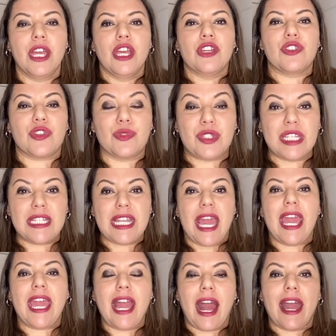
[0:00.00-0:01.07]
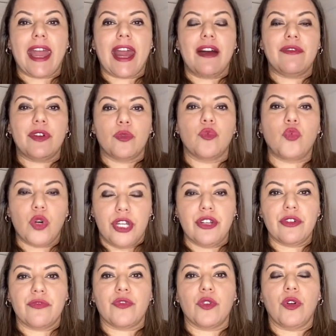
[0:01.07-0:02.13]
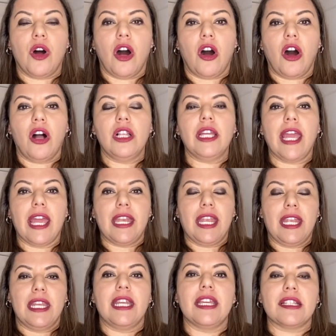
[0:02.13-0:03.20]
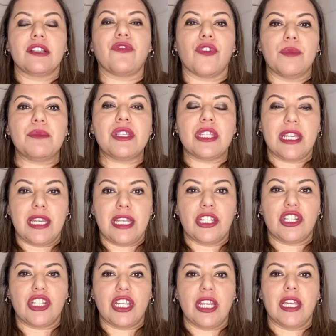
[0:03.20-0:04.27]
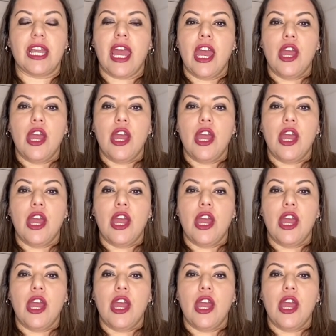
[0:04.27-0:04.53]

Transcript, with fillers: So, today I have a wonderful haul, and it is from City Chic.